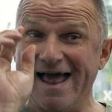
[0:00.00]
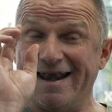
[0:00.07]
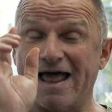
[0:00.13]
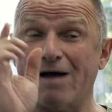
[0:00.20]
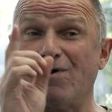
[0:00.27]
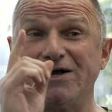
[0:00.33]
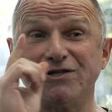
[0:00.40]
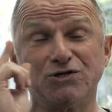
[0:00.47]

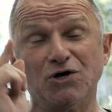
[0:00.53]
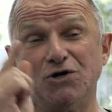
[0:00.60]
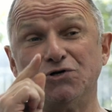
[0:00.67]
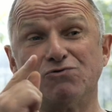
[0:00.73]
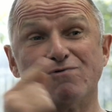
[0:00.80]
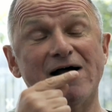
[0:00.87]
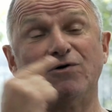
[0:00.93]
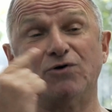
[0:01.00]
Now, I turned
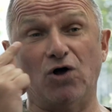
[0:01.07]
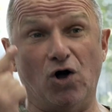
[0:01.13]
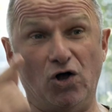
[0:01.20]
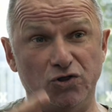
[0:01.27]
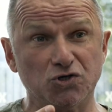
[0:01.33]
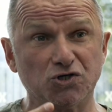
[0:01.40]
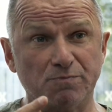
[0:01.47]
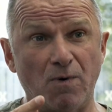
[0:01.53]
around
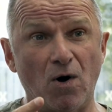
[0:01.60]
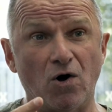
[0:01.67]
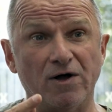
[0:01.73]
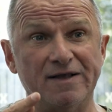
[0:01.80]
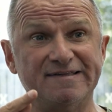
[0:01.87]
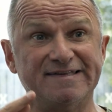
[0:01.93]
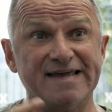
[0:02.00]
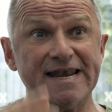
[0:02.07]
on the spot
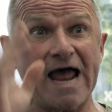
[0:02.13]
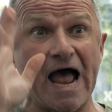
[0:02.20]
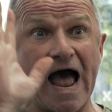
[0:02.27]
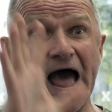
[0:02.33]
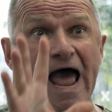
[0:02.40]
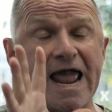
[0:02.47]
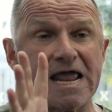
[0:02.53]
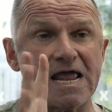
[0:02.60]
and said,
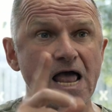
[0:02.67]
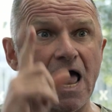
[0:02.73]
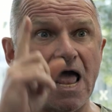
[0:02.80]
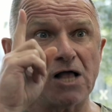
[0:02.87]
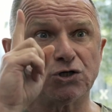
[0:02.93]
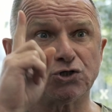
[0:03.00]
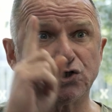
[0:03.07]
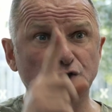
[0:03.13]
hey,
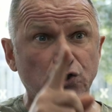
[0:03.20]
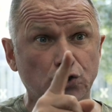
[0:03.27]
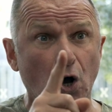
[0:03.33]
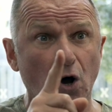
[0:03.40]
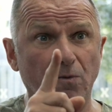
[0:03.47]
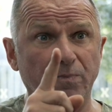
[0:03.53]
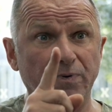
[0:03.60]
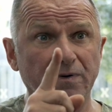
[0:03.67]

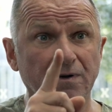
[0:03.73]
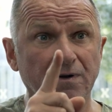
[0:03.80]
stop.